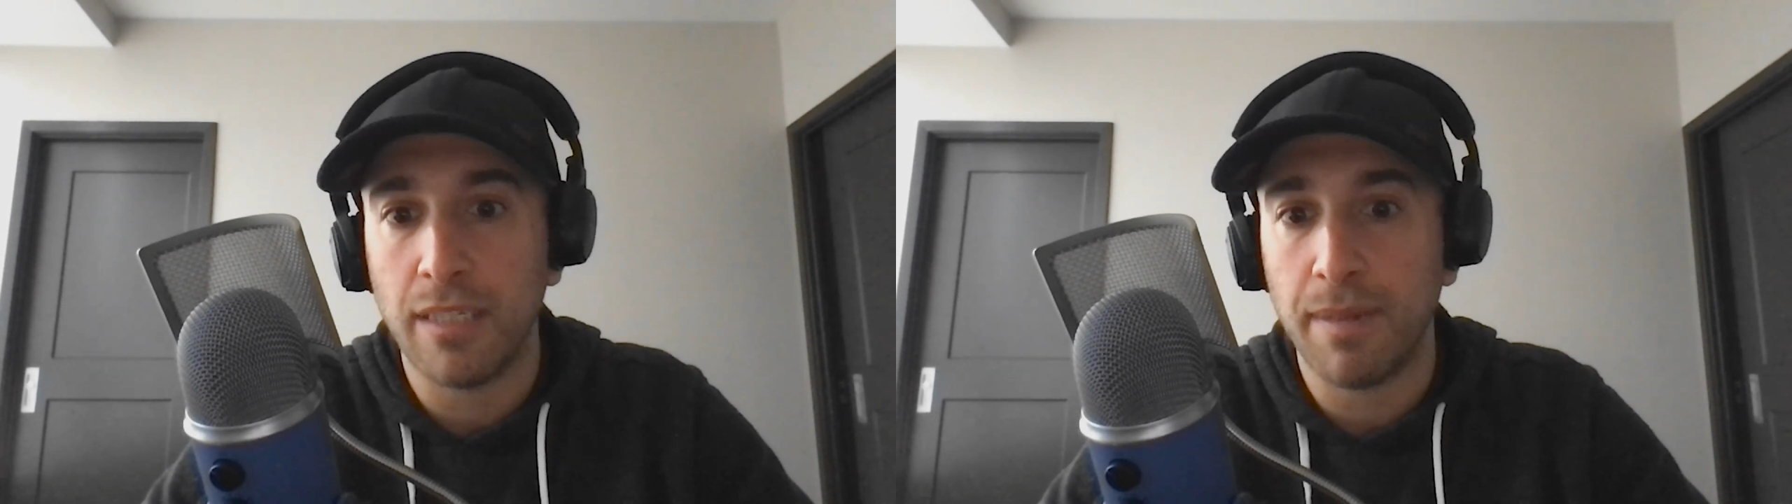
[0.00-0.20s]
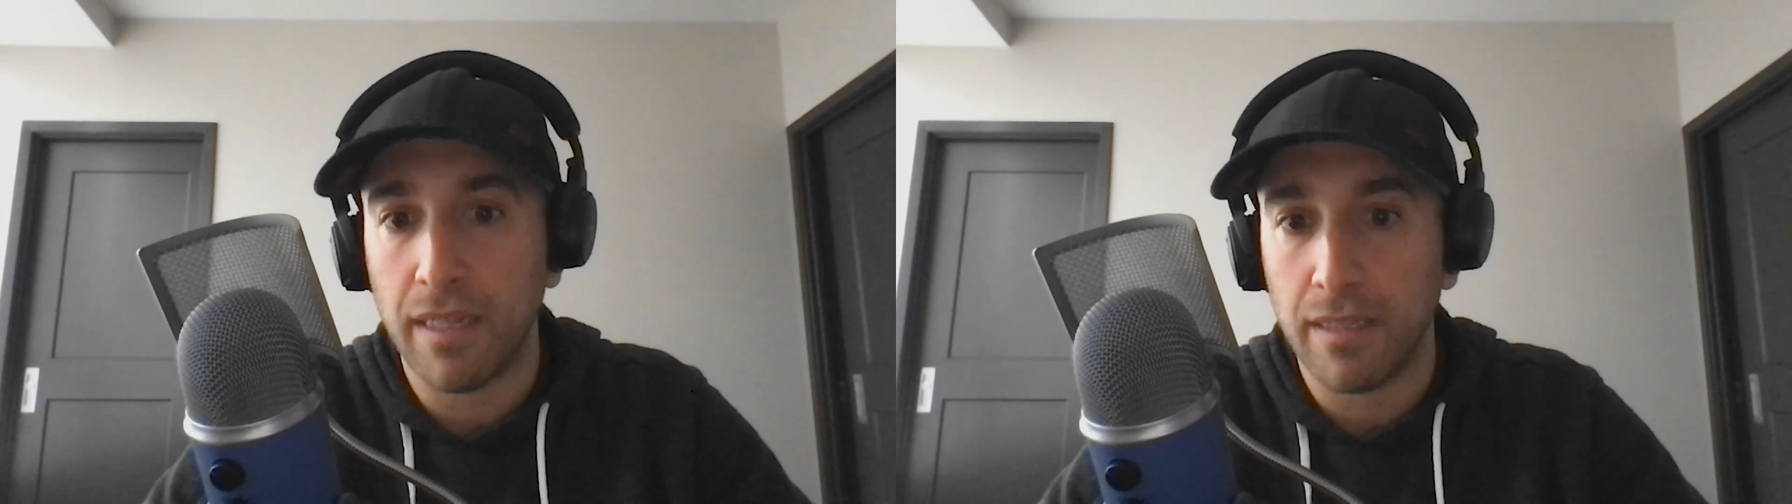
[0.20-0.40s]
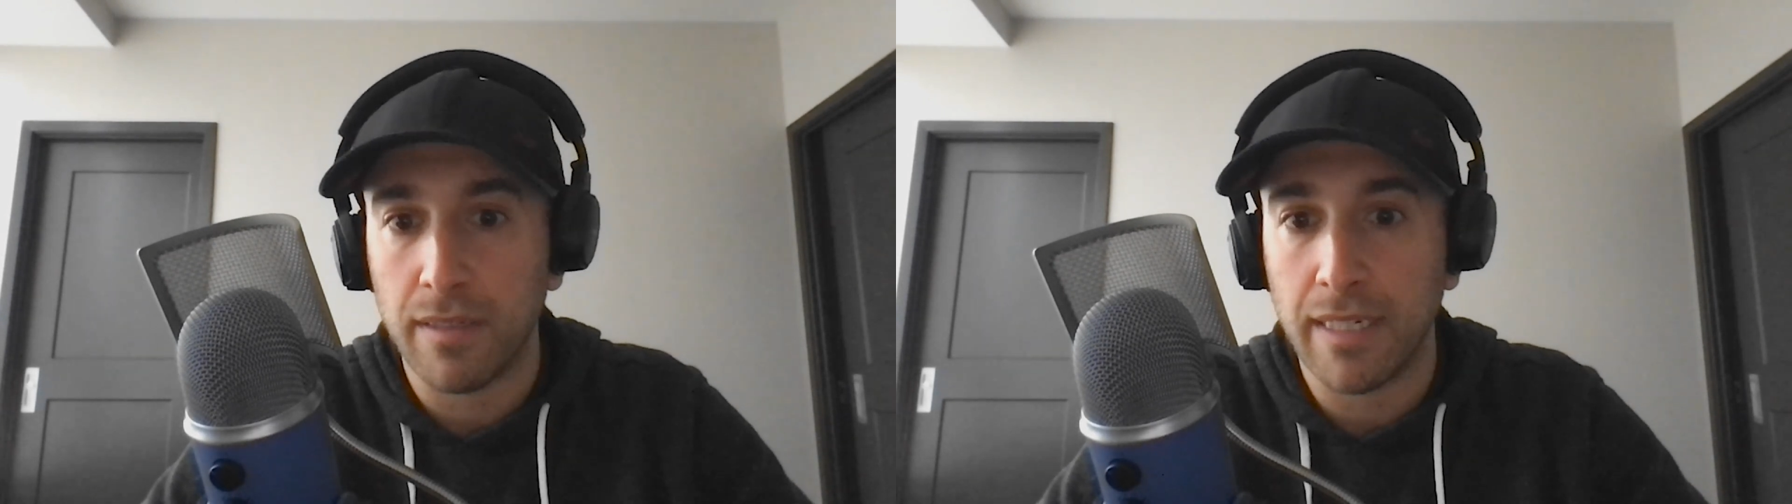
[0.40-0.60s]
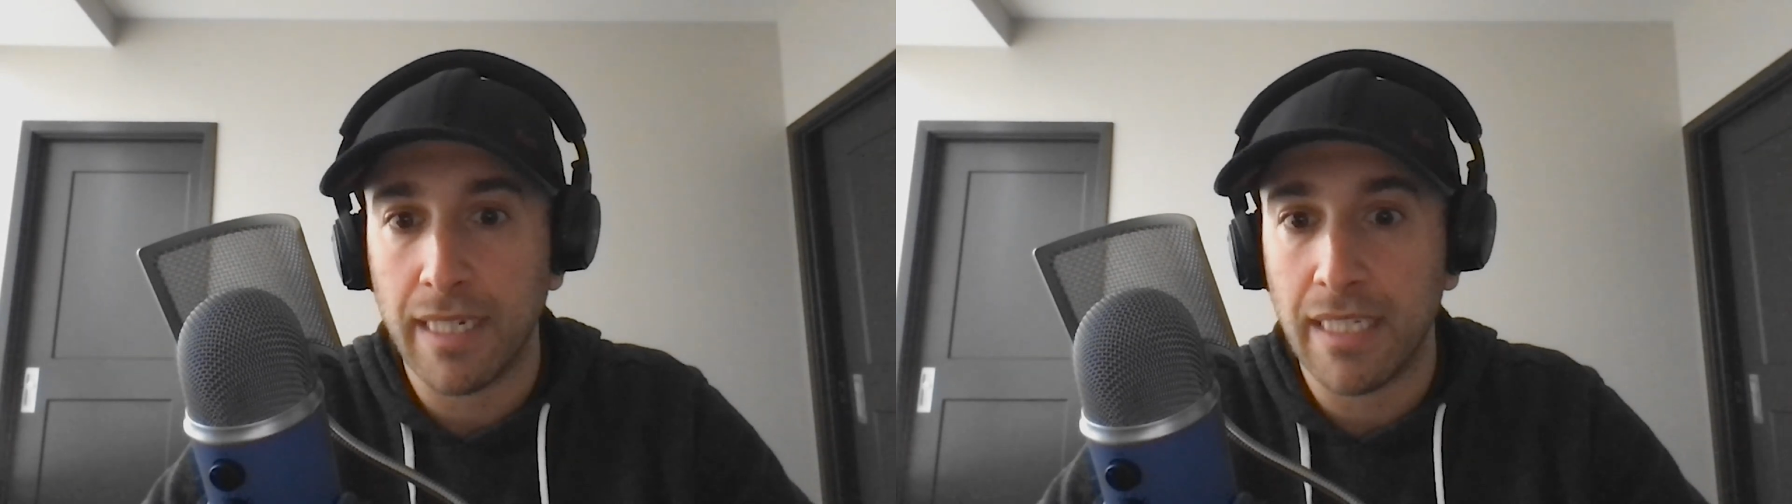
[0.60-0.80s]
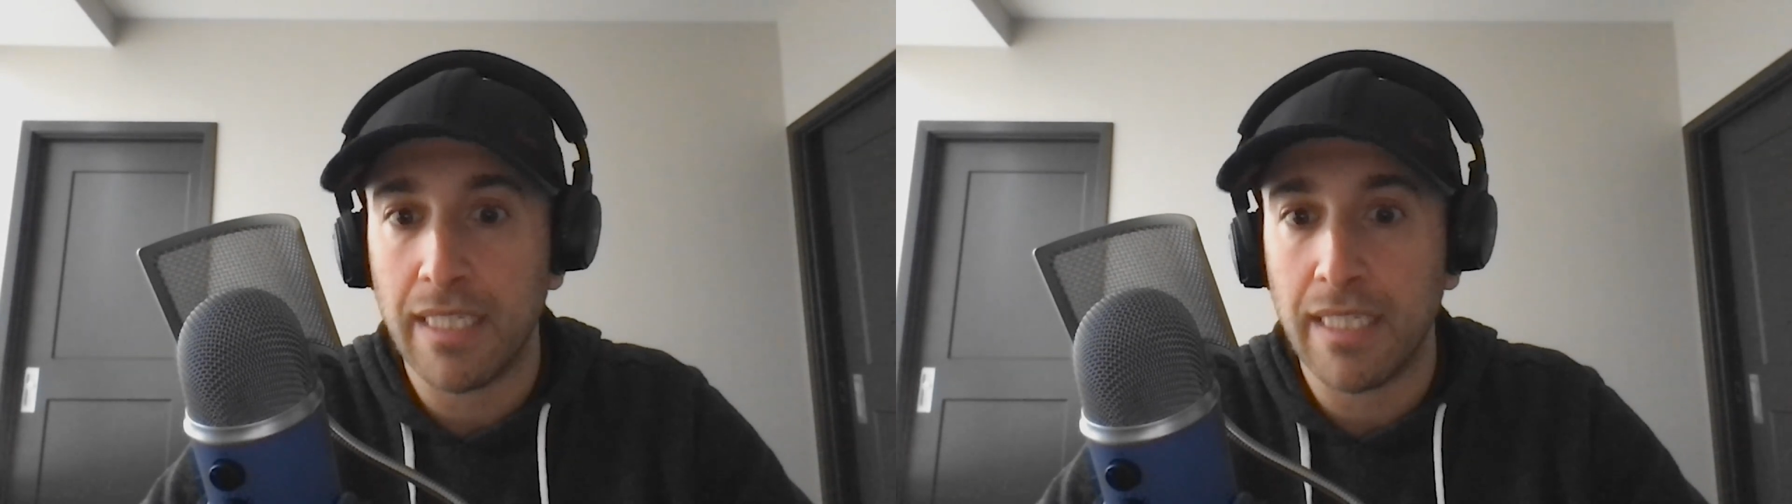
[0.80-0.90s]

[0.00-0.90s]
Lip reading: spent learning and